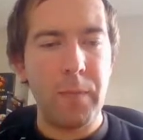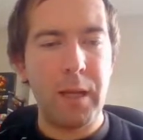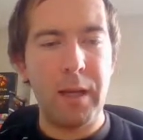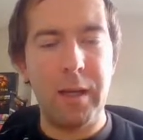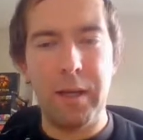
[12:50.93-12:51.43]

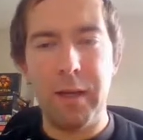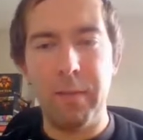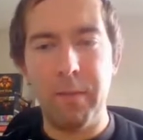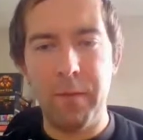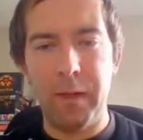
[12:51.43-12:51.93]

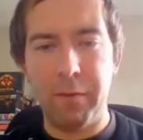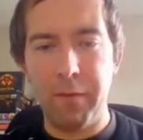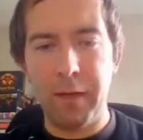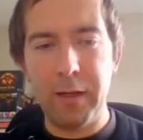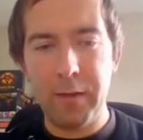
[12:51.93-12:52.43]
And it
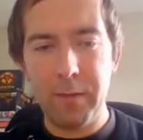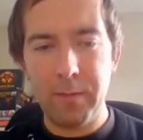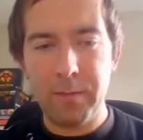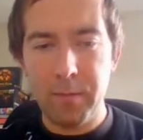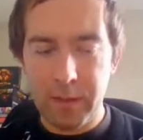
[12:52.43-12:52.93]
fails
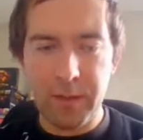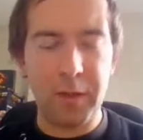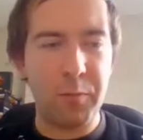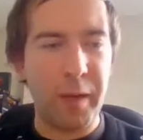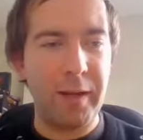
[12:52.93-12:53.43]
as
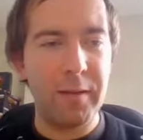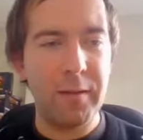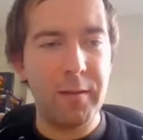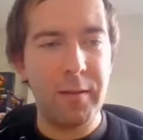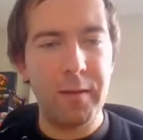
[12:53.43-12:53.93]
expected,
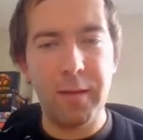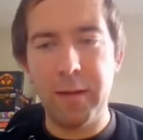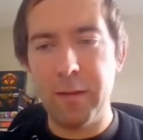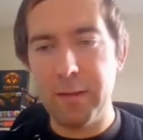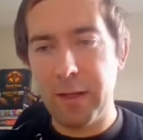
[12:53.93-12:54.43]

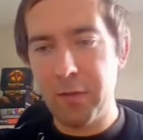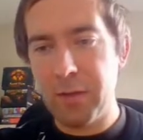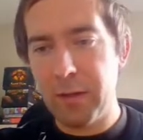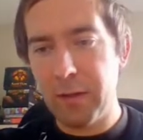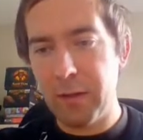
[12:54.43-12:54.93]
and it's
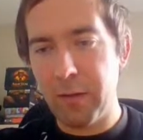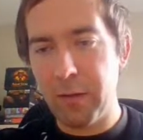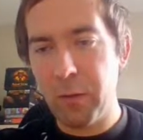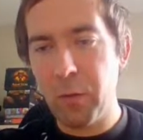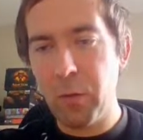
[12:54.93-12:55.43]
actually a
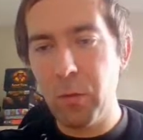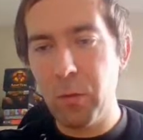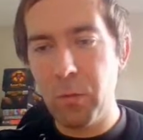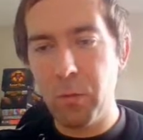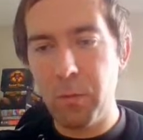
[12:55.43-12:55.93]
cool
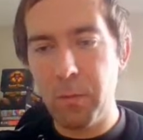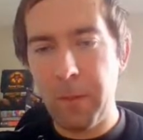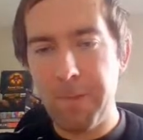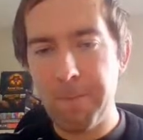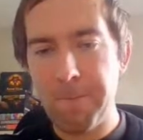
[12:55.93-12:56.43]

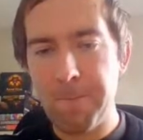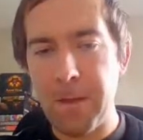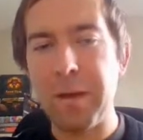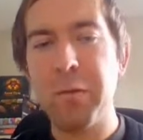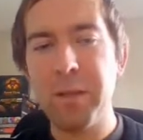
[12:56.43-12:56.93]

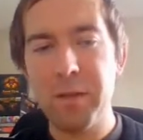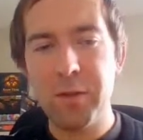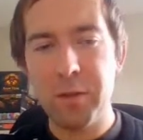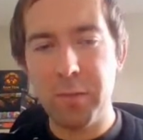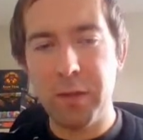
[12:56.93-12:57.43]
error
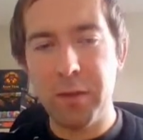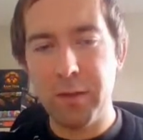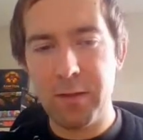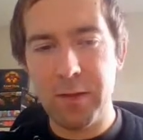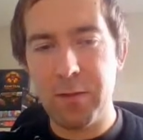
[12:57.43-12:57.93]
message
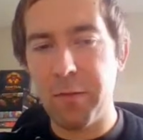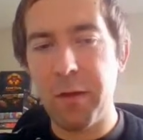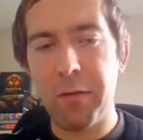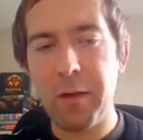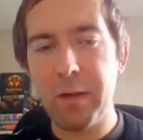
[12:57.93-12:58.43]
because it's
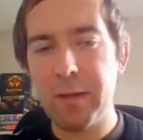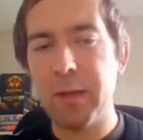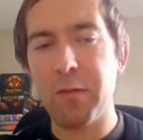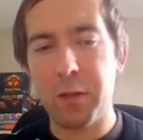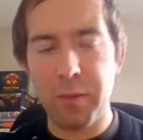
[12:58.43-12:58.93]
very
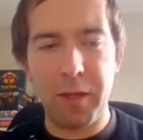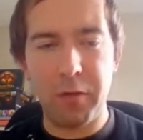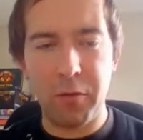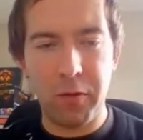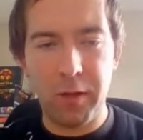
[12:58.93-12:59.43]

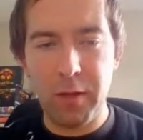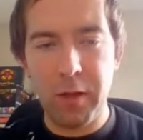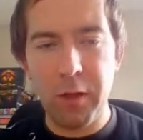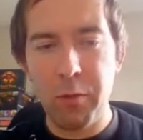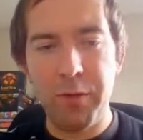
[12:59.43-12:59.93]
self-explanatory.
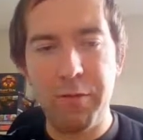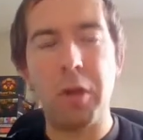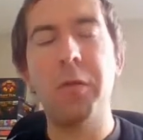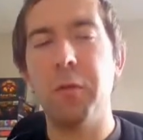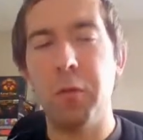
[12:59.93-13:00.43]
We
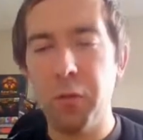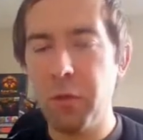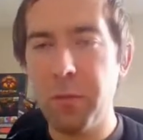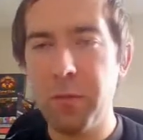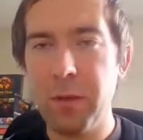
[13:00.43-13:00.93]
forgot to do
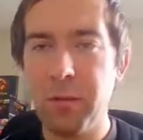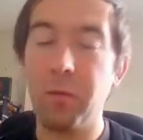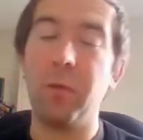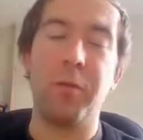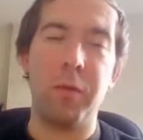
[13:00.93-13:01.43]
something, or
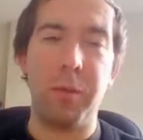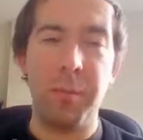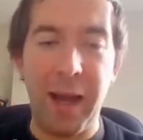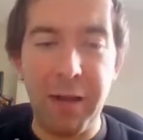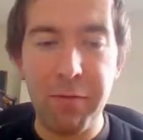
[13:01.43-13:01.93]
no, sorry,
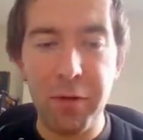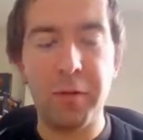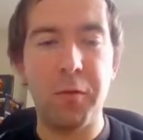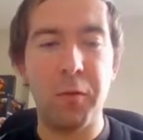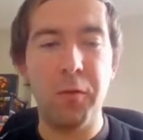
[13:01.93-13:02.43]
I forgot
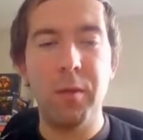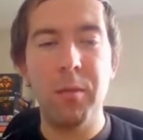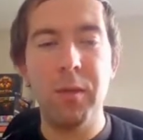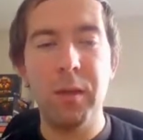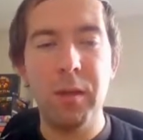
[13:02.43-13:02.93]
to do
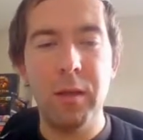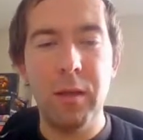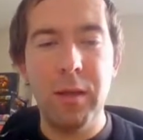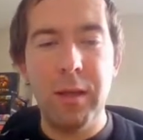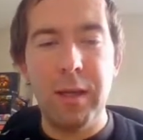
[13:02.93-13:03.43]
something,
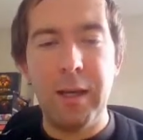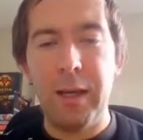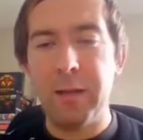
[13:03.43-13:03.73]
and the